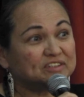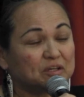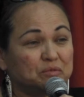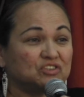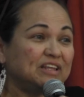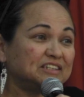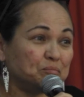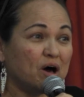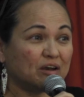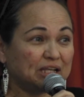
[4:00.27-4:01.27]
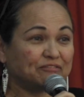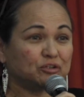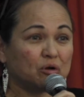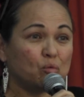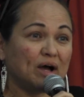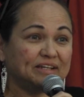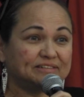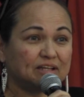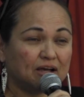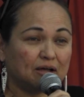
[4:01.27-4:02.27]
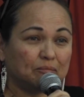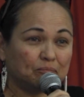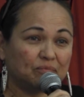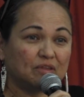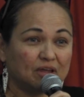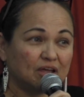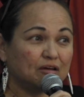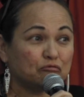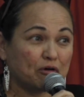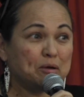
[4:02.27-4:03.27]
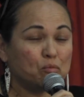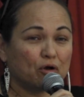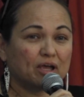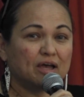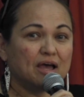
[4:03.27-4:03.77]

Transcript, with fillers: Trust Commission that's modeled after Hawaii's um, framework.